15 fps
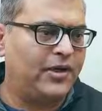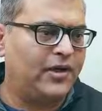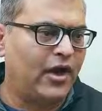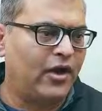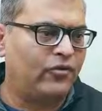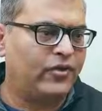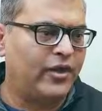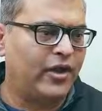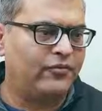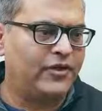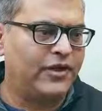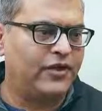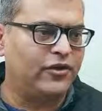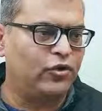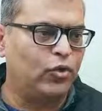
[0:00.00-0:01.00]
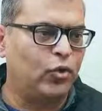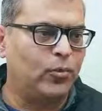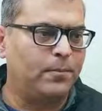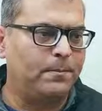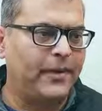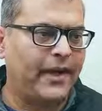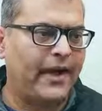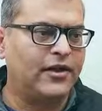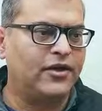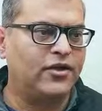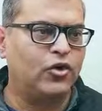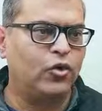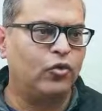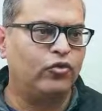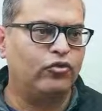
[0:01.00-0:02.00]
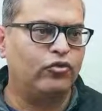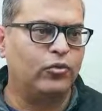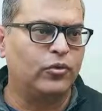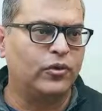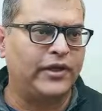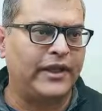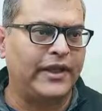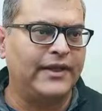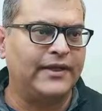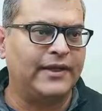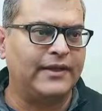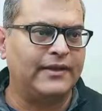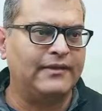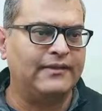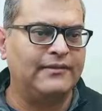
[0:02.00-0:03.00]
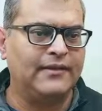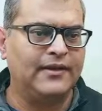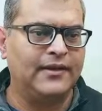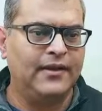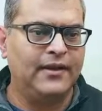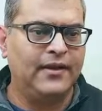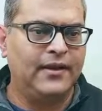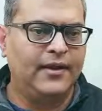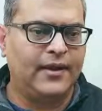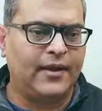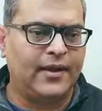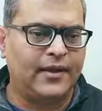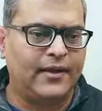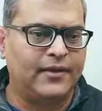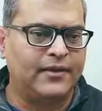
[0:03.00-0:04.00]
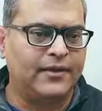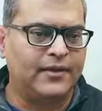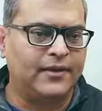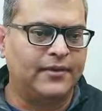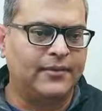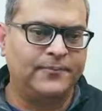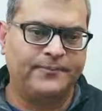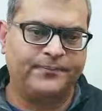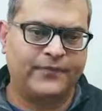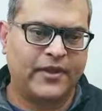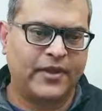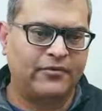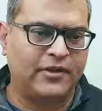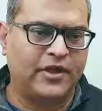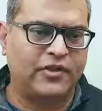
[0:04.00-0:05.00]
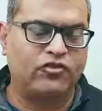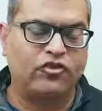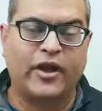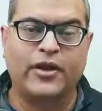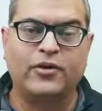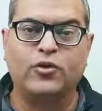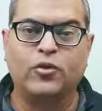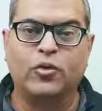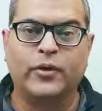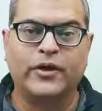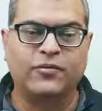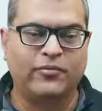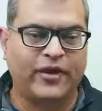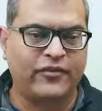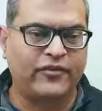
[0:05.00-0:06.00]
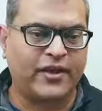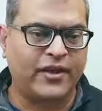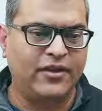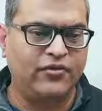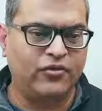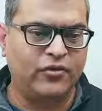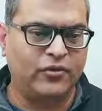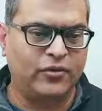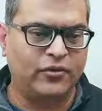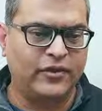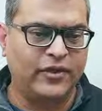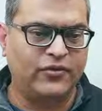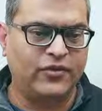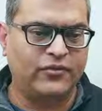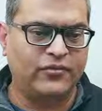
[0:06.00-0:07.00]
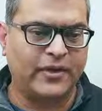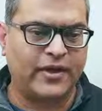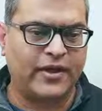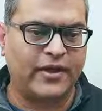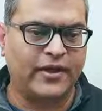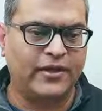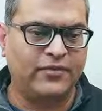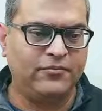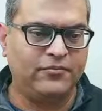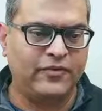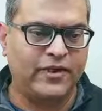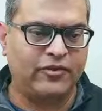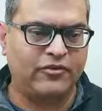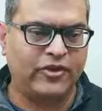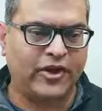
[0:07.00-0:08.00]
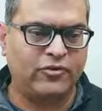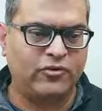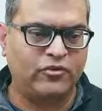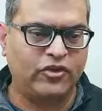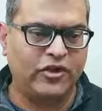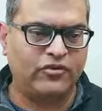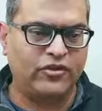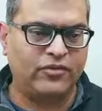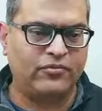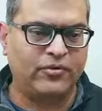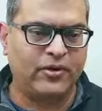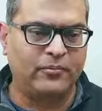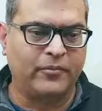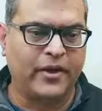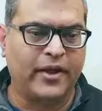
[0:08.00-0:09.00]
now. Now we can go back to store details, and let's try to do it once again. So this is where again we'll try to change it from